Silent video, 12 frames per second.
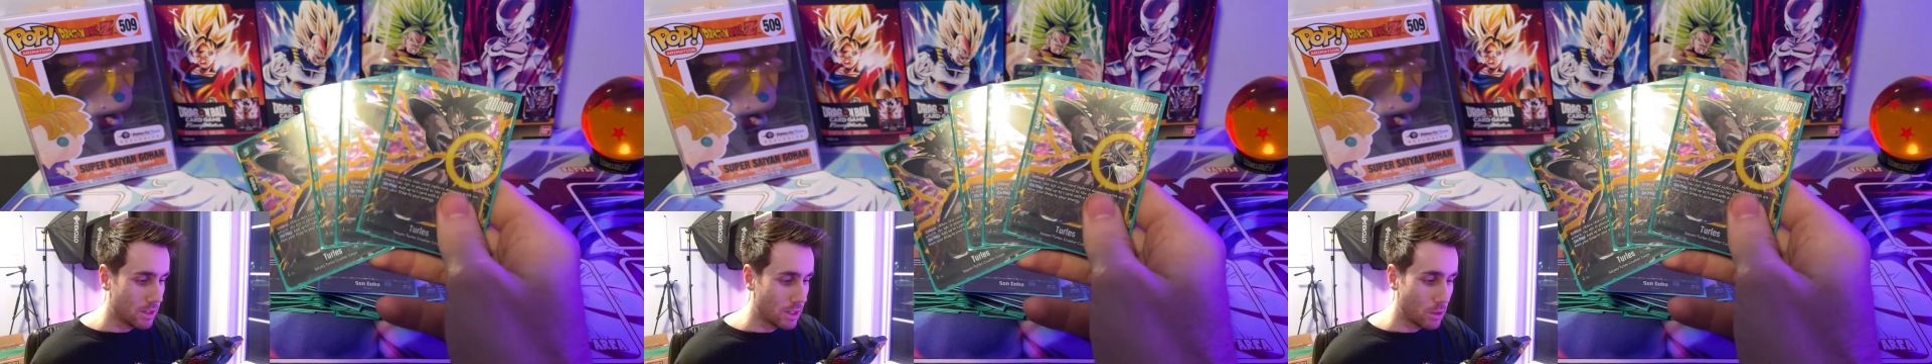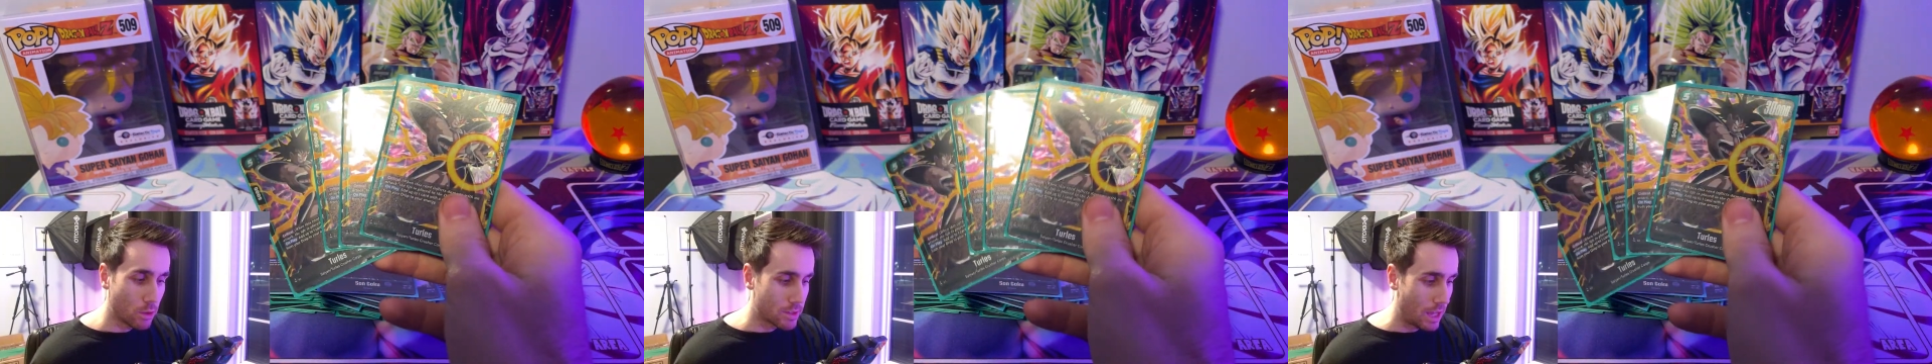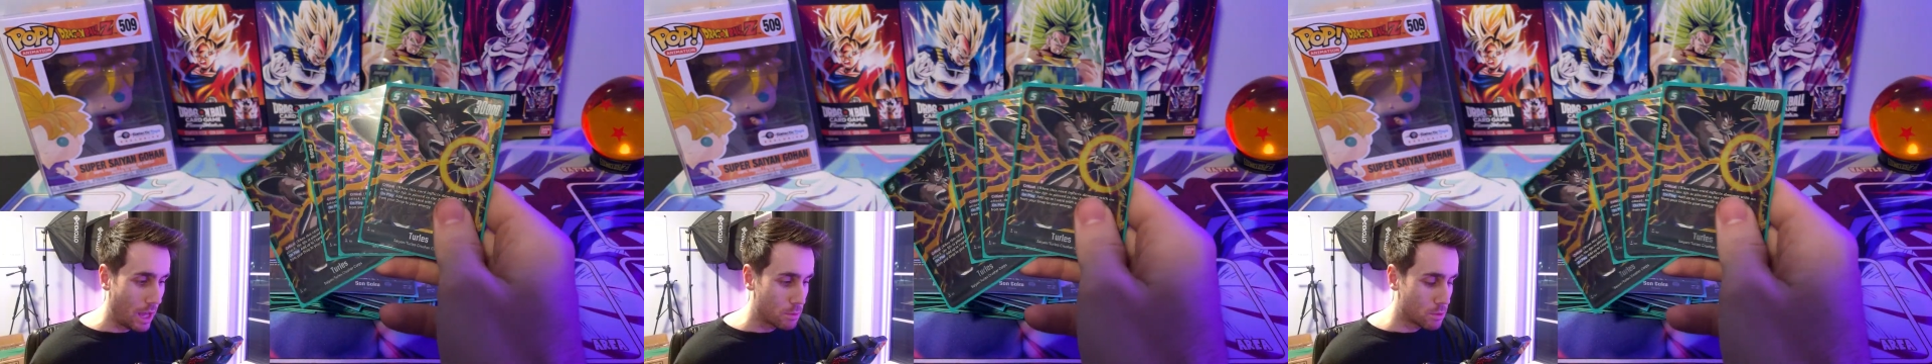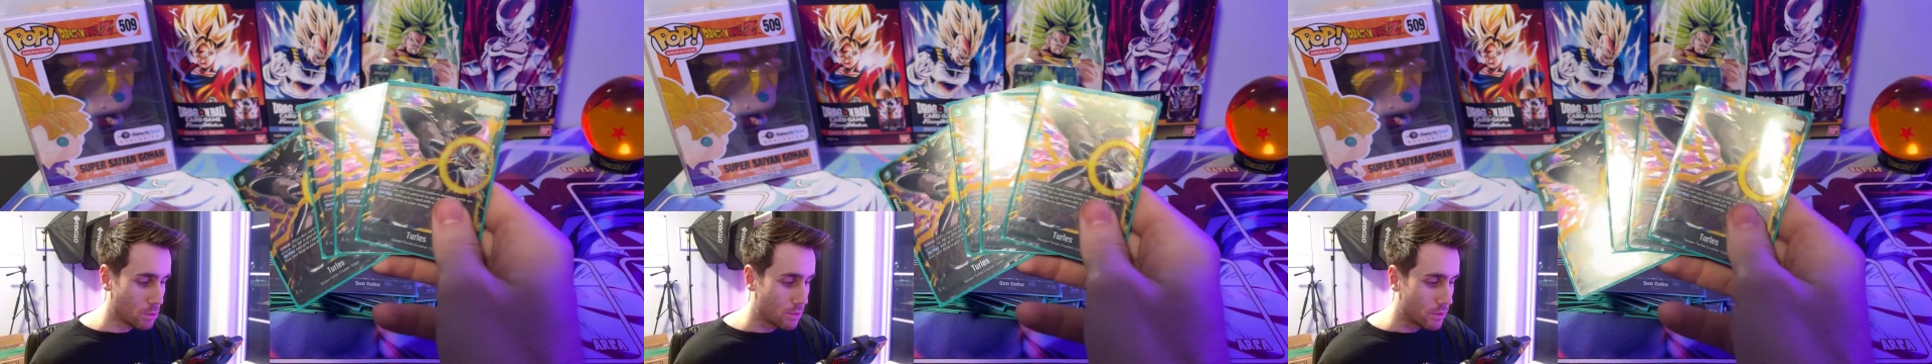He looks
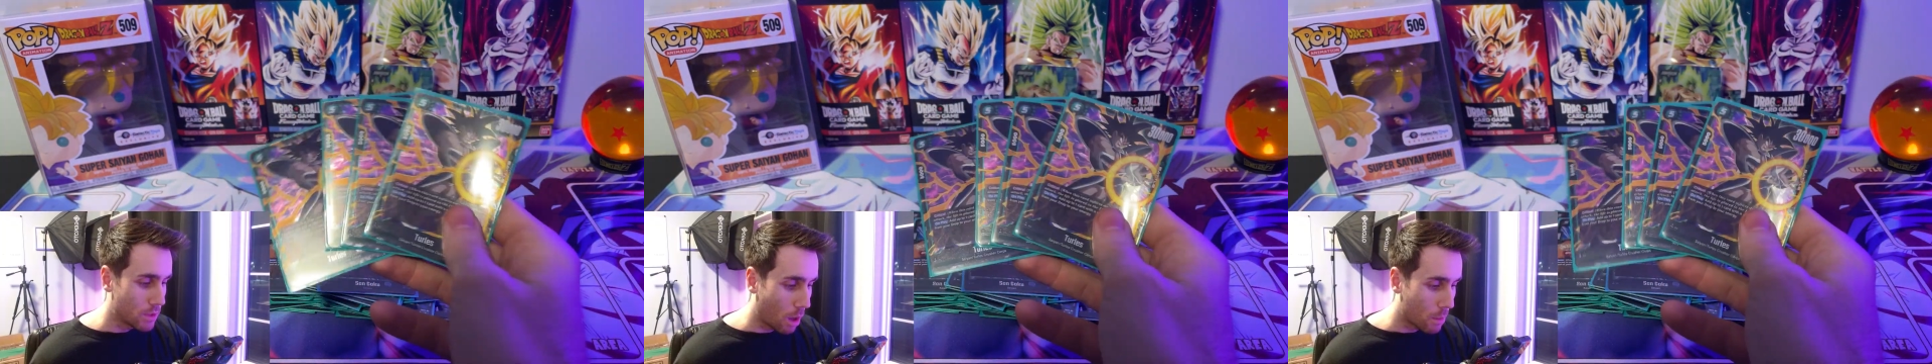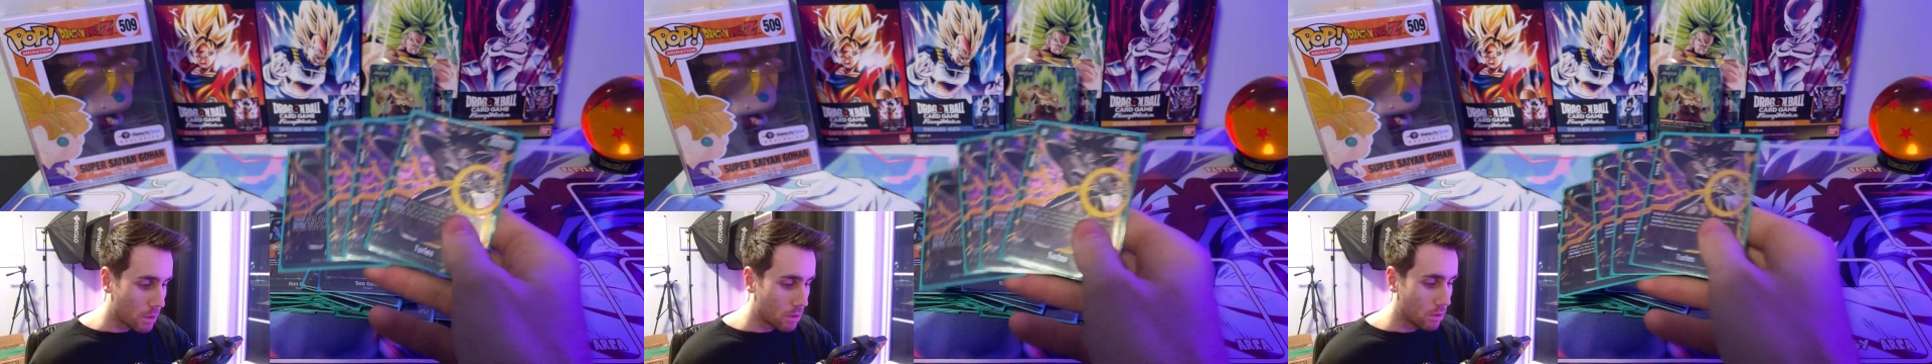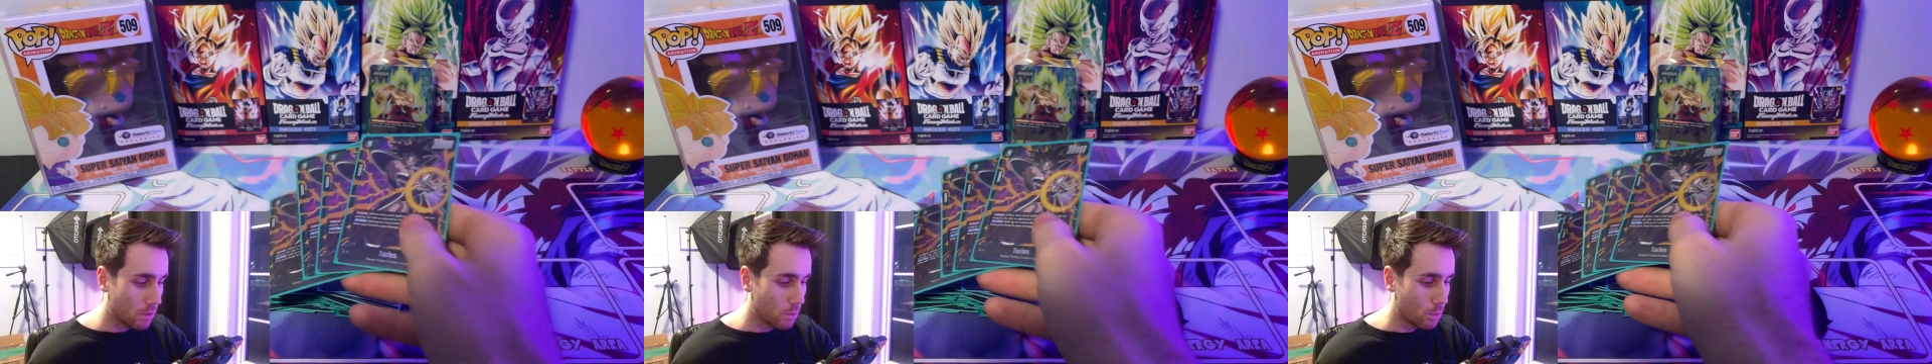absolutely phenomenal.